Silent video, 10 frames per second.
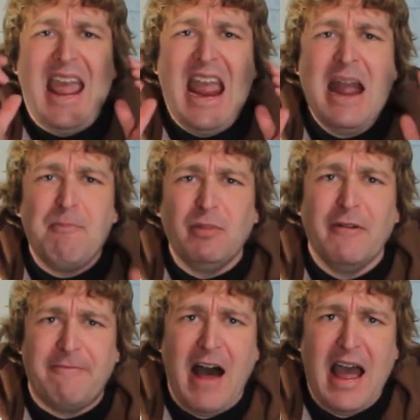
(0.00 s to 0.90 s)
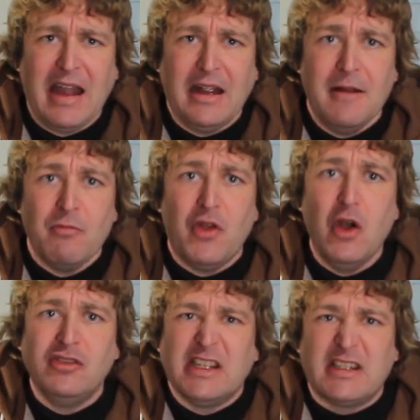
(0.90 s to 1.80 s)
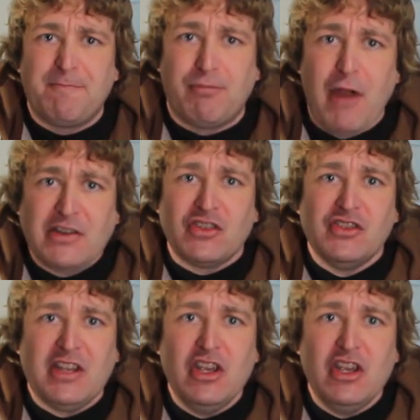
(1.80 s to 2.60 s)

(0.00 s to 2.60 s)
amplify those expressions